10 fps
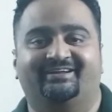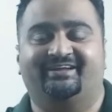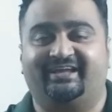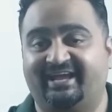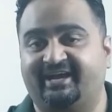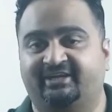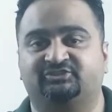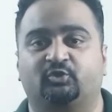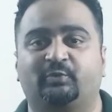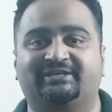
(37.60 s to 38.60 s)
Hey guys, so
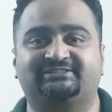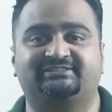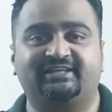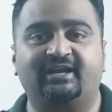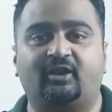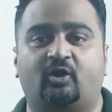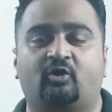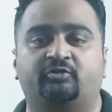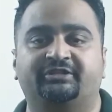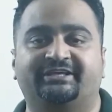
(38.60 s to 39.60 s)
we are still on
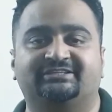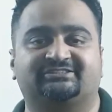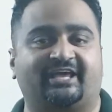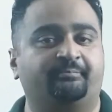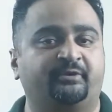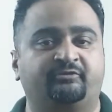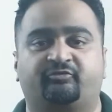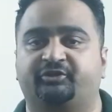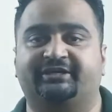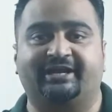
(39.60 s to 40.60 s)
the segment for the
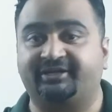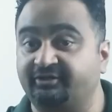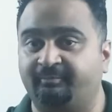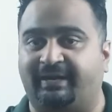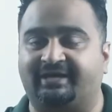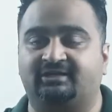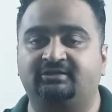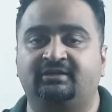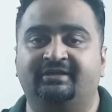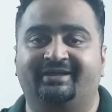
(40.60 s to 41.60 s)
Great Indian Battle
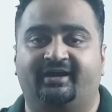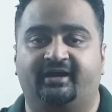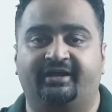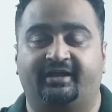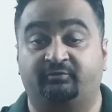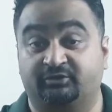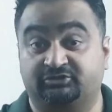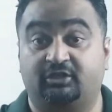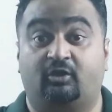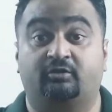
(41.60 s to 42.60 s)
and we're still
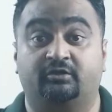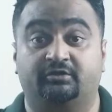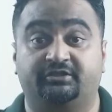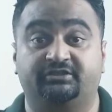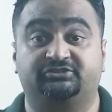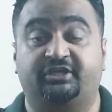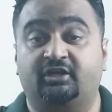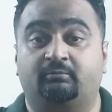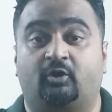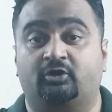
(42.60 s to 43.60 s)
on the Single
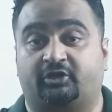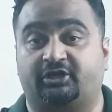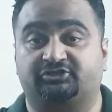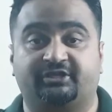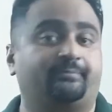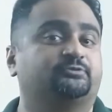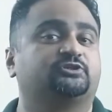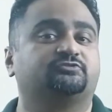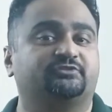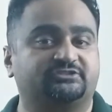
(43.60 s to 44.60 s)
Malt Rush, the episodes
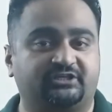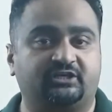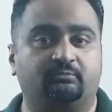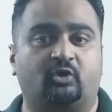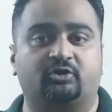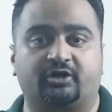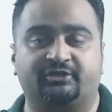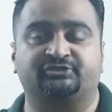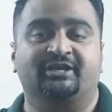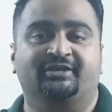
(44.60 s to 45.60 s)
for the Single Malt Rush.
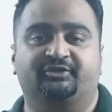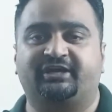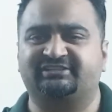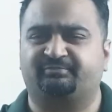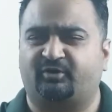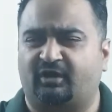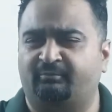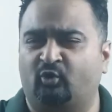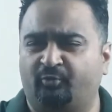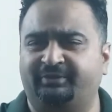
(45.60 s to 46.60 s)
You guys, I'm
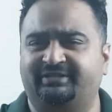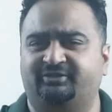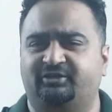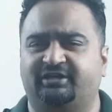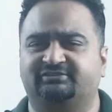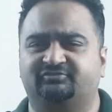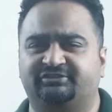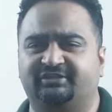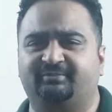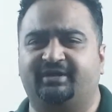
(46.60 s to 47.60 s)
hoping that you guys have seen
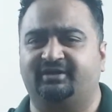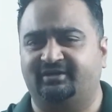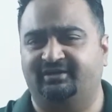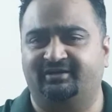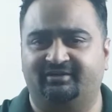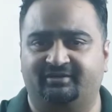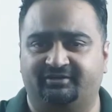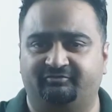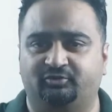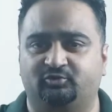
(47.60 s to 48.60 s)
my earlier
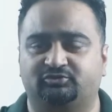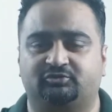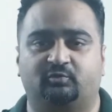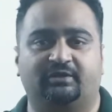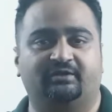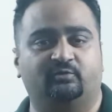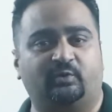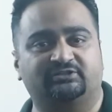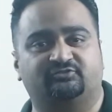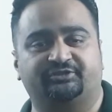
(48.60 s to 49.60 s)
reviews, the
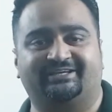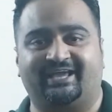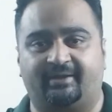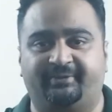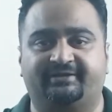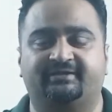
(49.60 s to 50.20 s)
ones for the Camet.